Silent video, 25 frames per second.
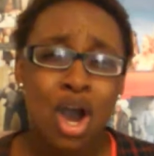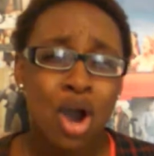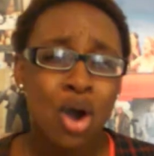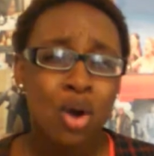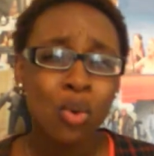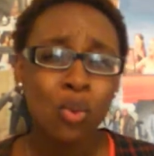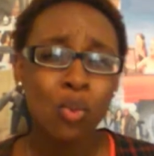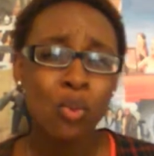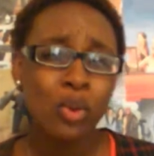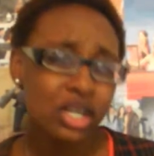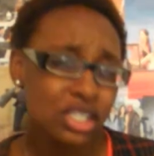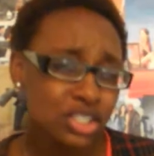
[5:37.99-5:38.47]

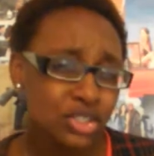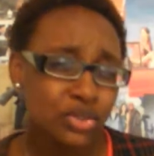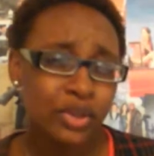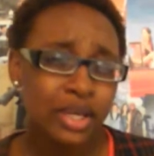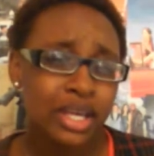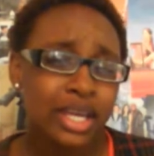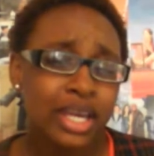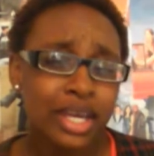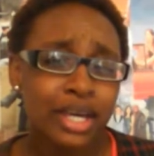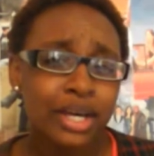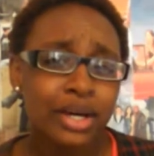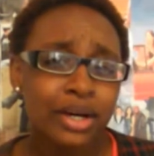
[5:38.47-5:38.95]
One
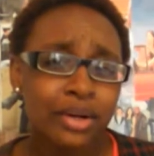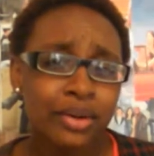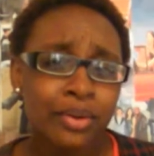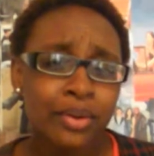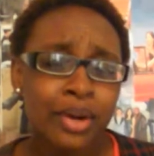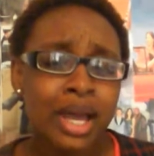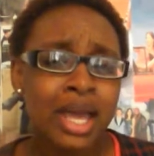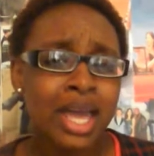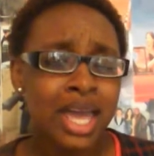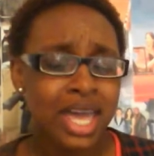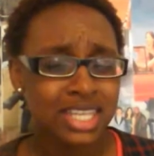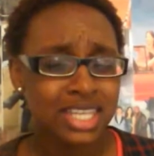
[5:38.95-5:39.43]
Tree Hill
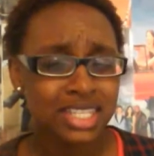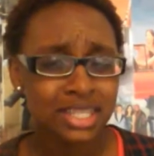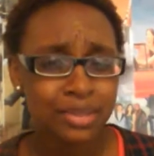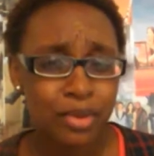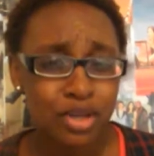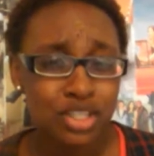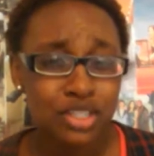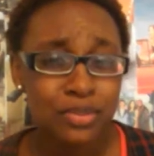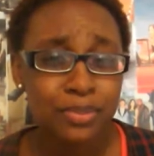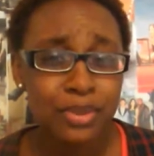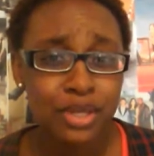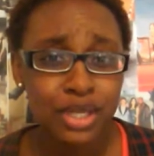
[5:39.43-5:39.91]
is the
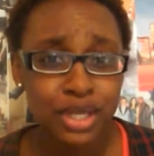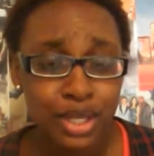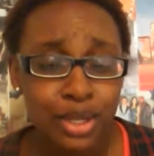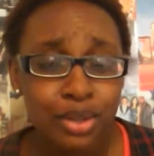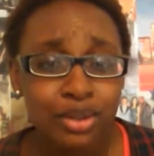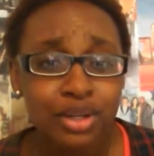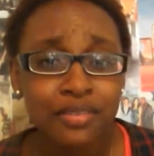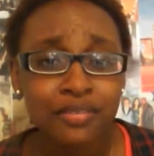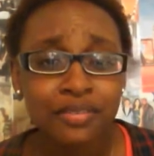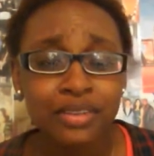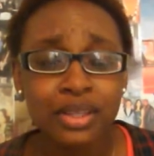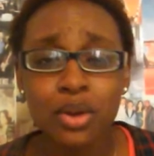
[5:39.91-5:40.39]
most
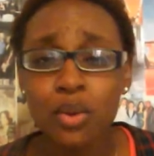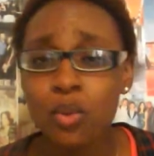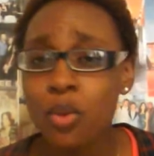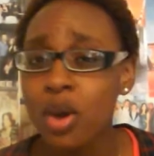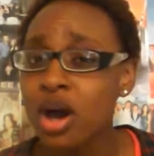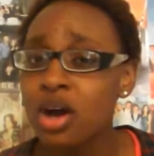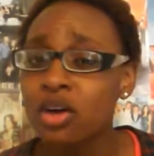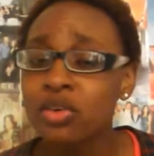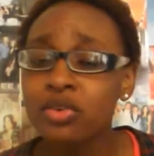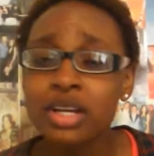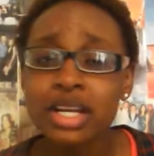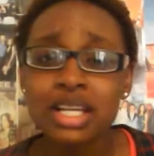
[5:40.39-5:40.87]
beautifully
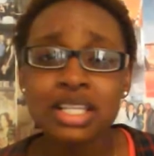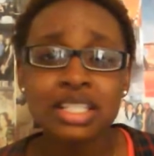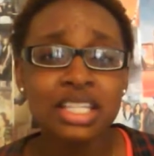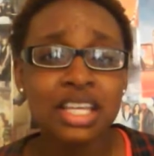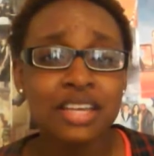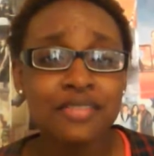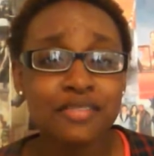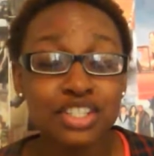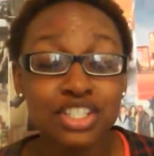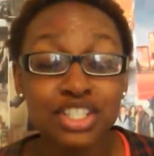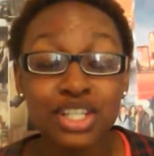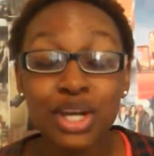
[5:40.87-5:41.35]
well-written
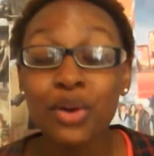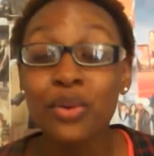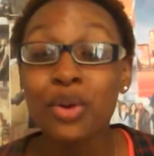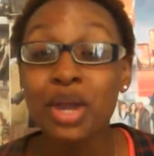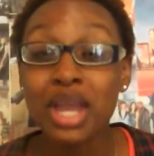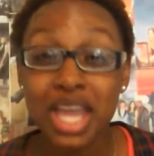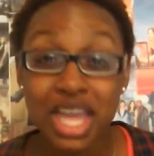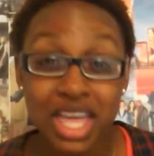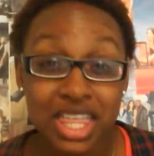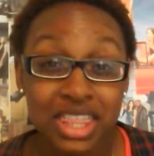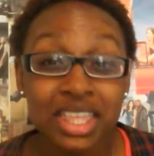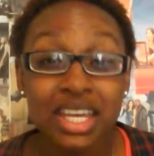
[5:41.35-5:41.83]
TV show
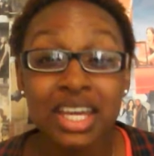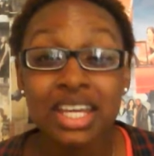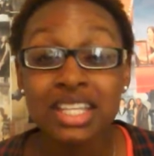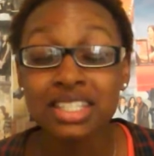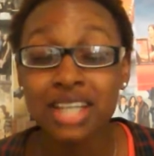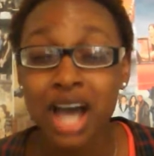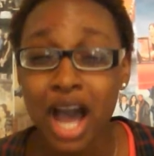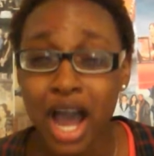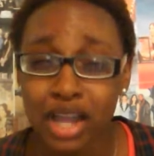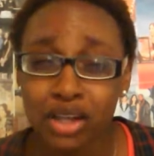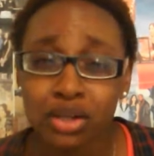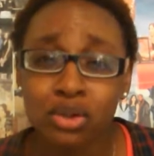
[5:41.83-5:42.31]
in the
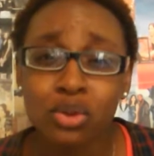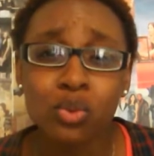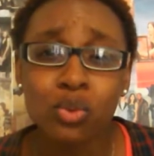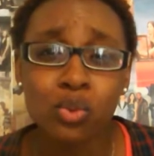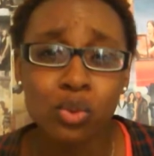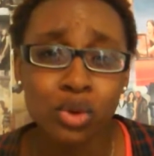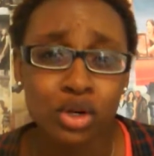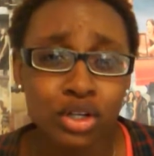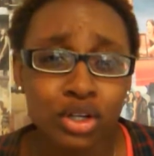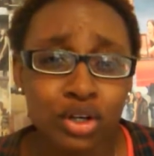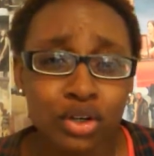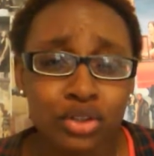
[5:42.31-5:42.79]
entire
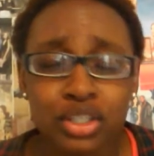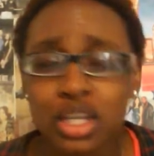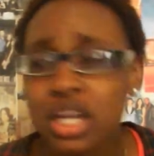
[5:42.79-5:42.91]
world.